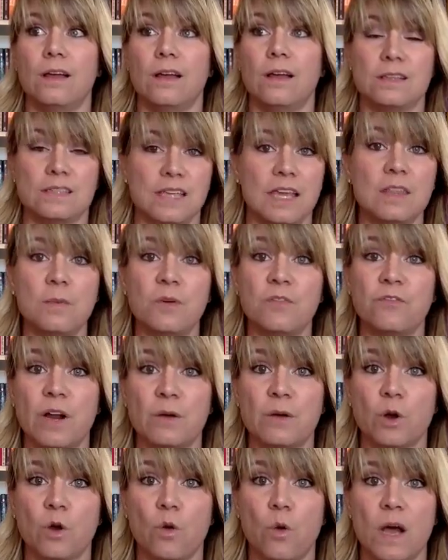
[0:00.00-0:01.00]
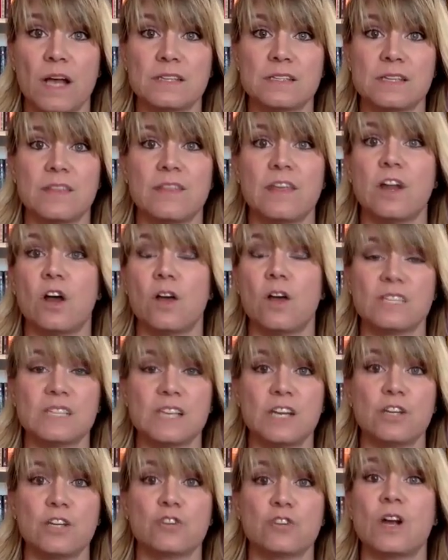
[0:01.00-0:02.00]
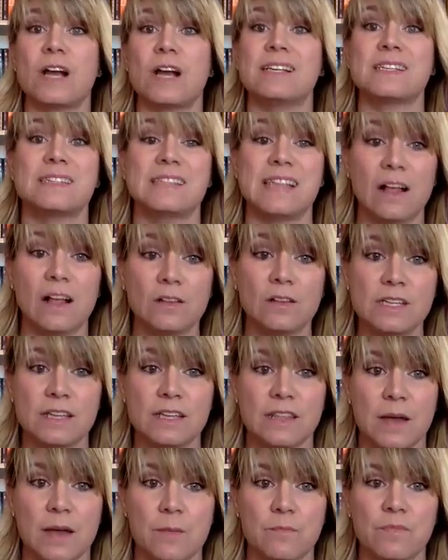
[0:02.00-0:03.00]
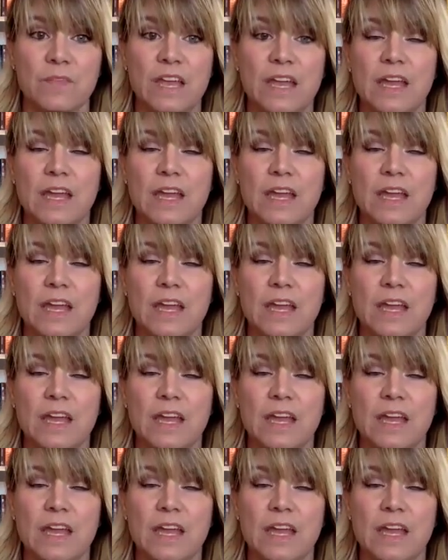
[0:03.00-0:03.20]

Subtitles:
send them a friend request and then all of a sudden you're trying to sell to them.